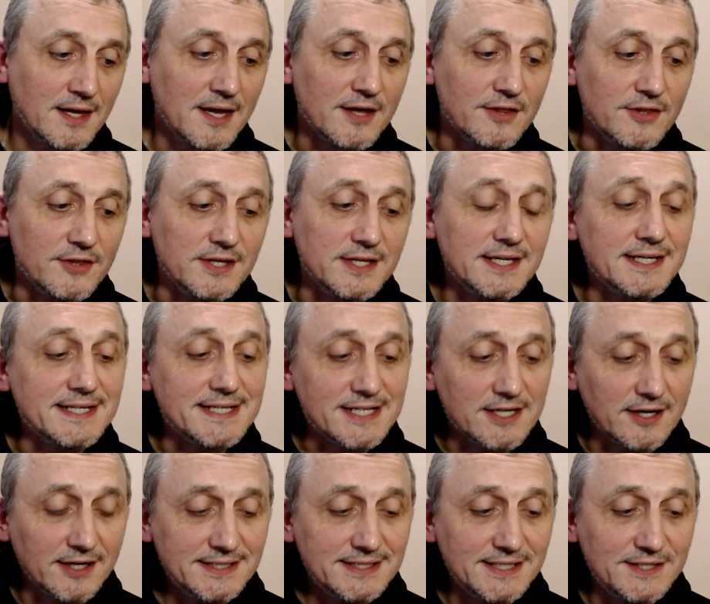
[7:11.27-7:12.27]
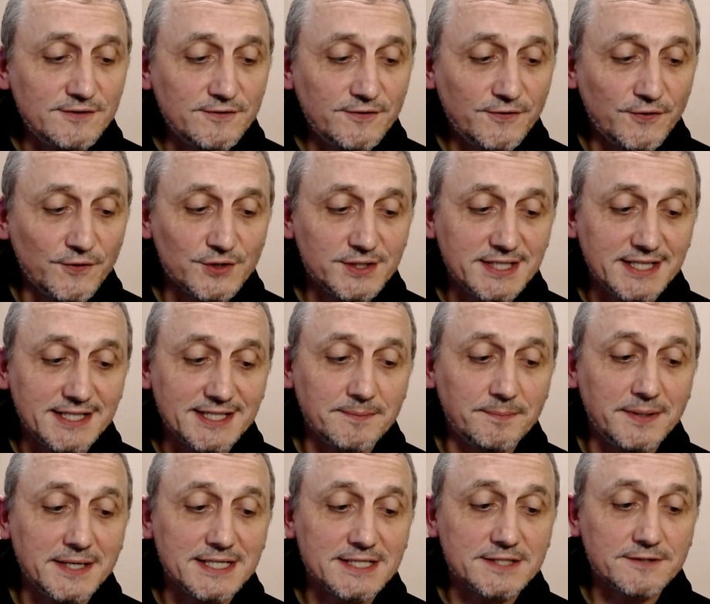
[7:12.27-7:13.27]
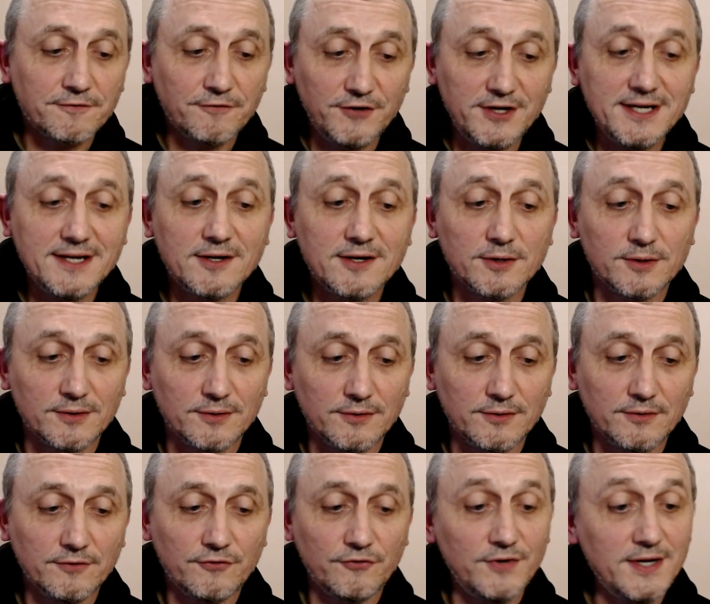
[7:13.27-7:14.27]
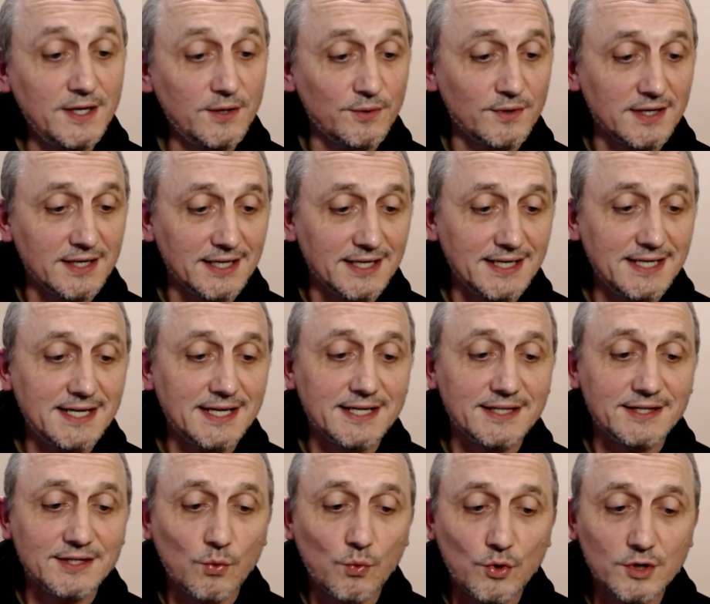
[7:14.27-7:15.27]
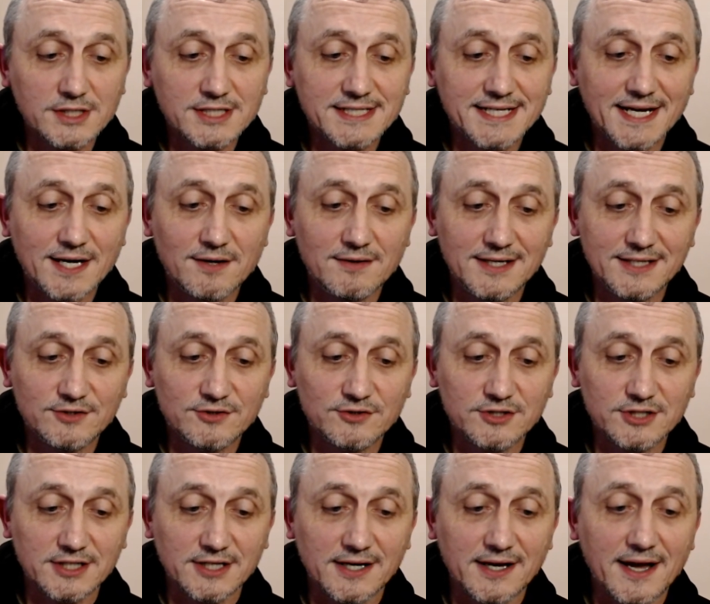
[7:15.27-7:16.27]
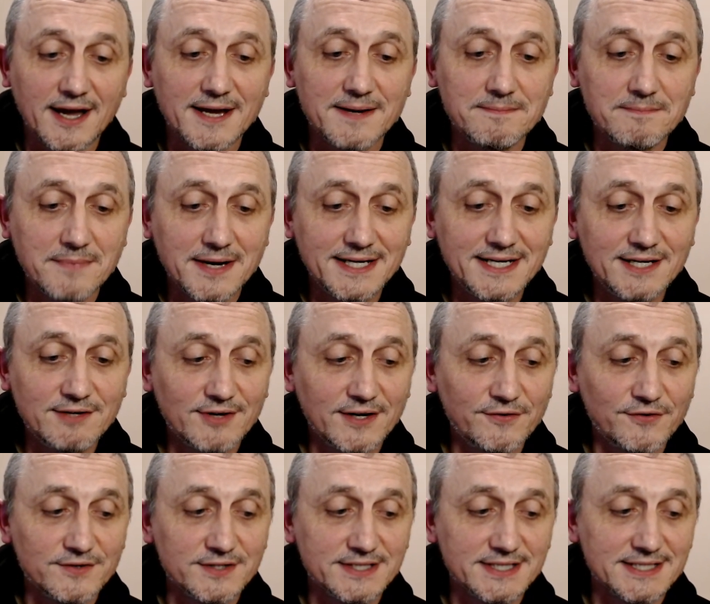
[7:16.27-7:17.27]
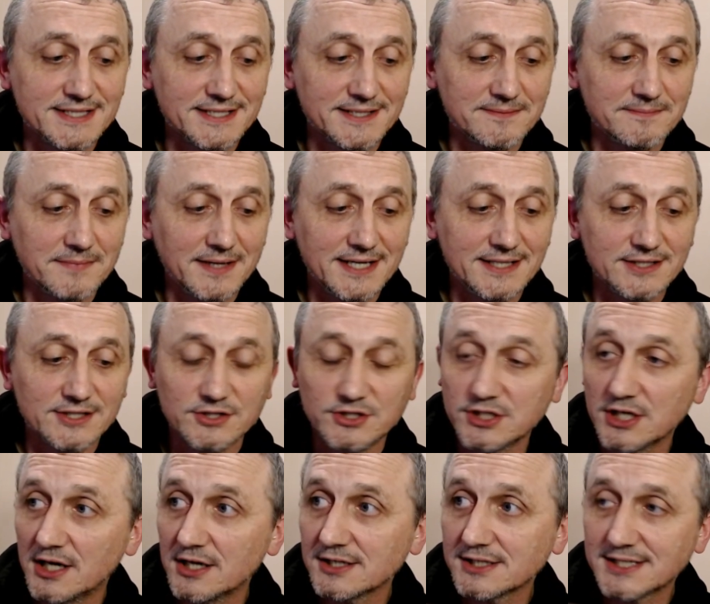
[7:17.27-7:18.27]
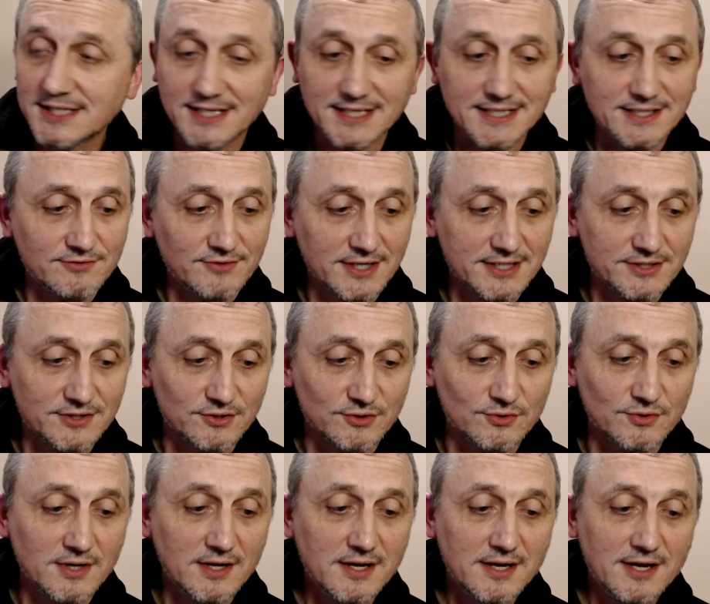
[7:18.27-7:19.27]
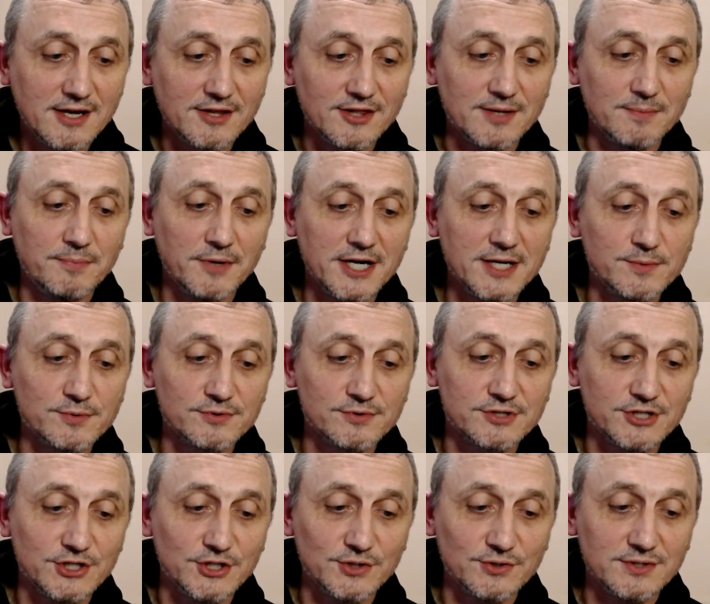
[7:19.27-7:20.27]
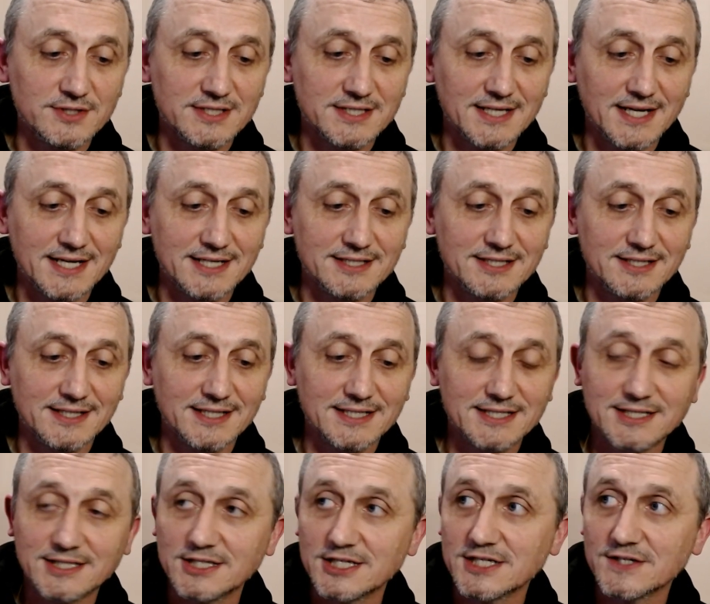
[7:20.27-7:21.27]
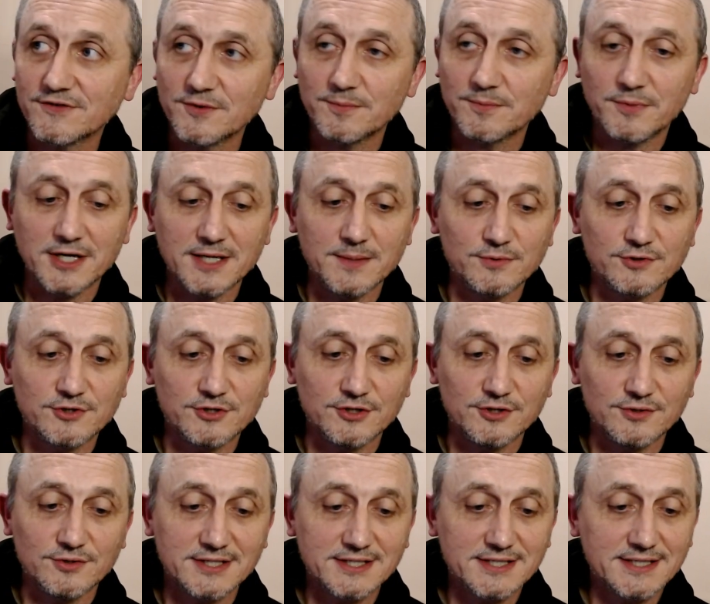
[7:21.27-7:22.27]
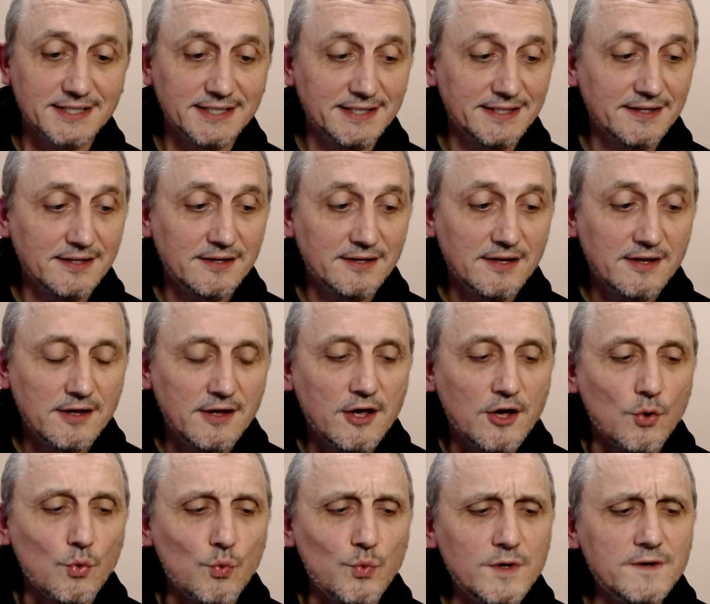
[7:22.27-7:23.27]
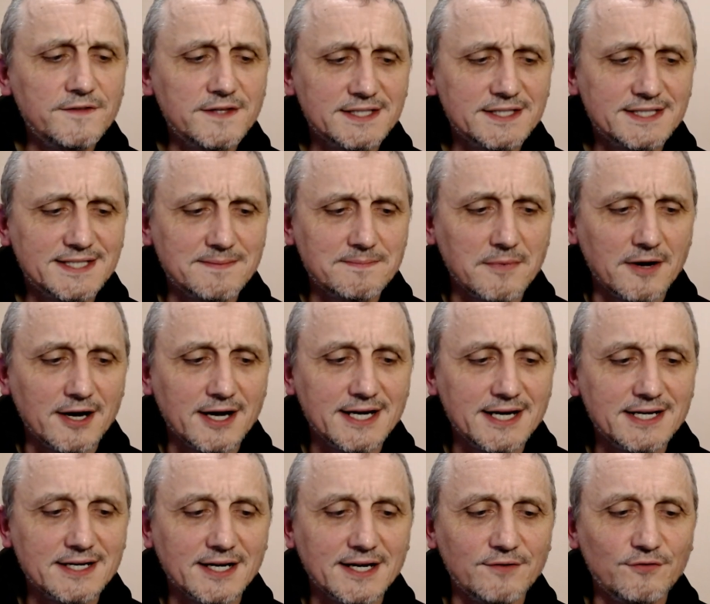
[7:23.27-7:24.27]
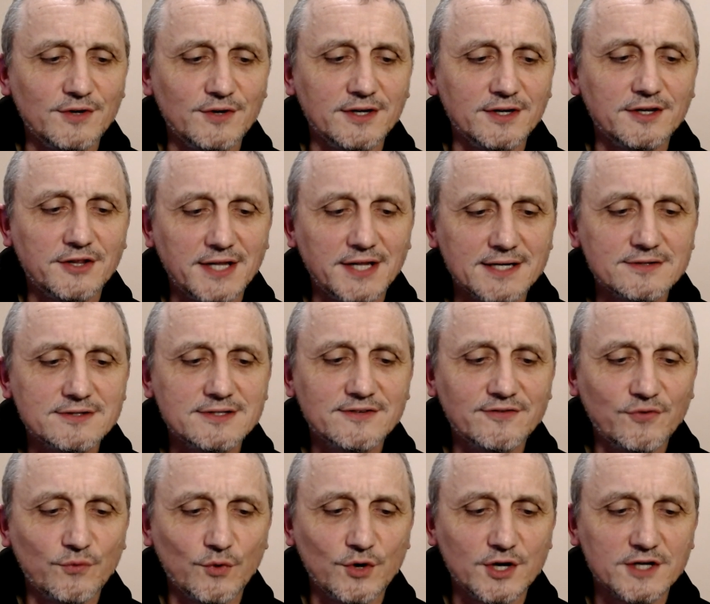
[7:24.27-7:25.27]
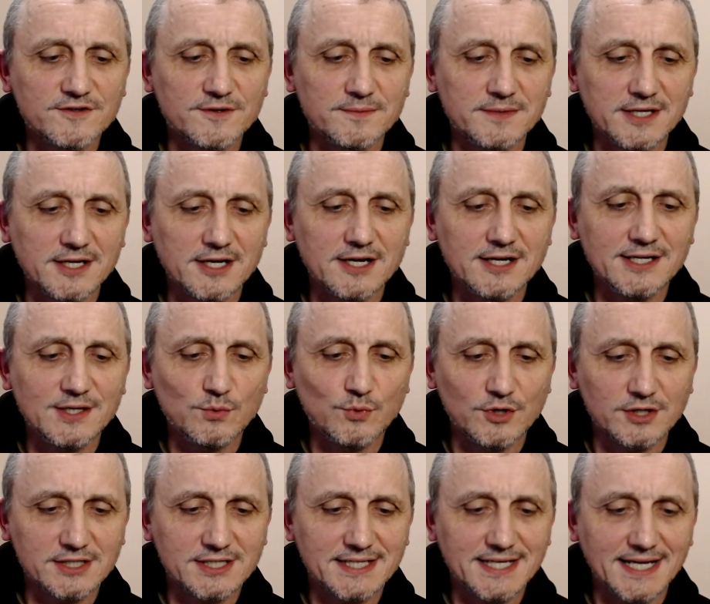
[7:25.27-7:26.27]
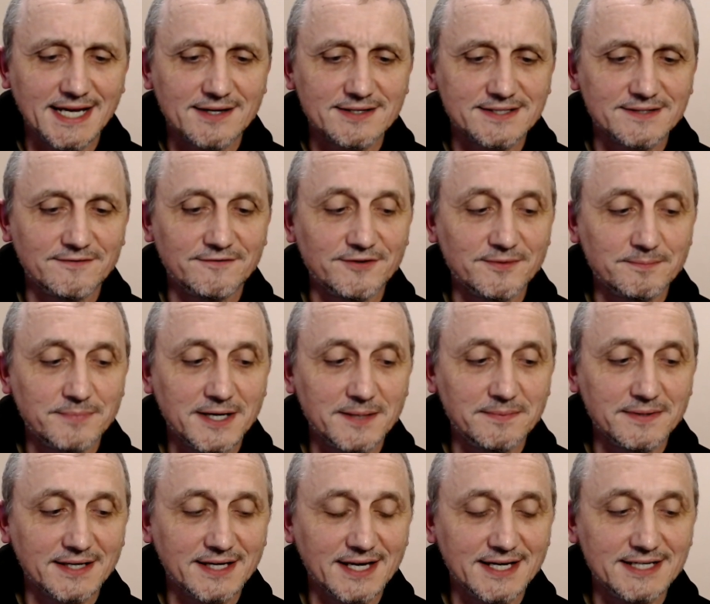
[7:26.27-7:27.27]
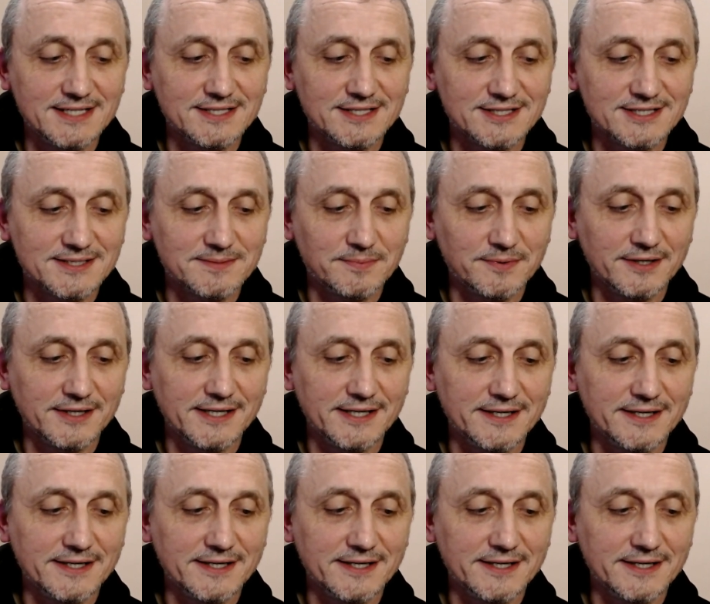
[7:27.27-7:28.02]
The year 1914 appears frequently in the Watchtower literature, and many references are made to Charles Taze Russell, the Bible students, and to their search for Bible truths. With this in mind, I have read thousands of words from the early Watchtowers and from publications by